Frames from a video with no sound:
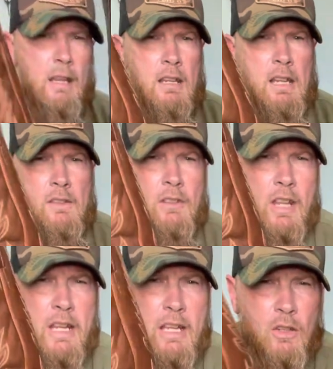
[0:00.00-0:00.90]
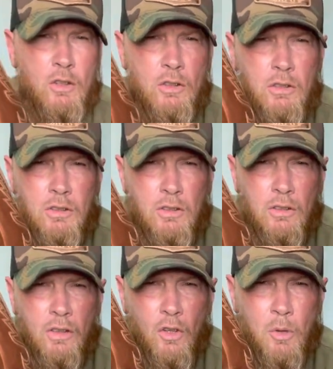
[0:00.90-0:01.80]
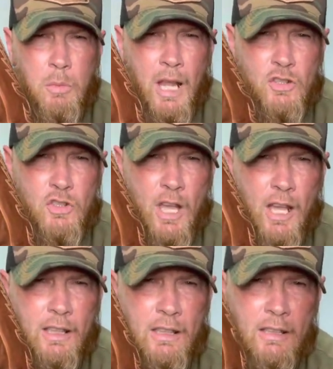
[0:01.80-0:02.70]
even the heel on the Blackjack,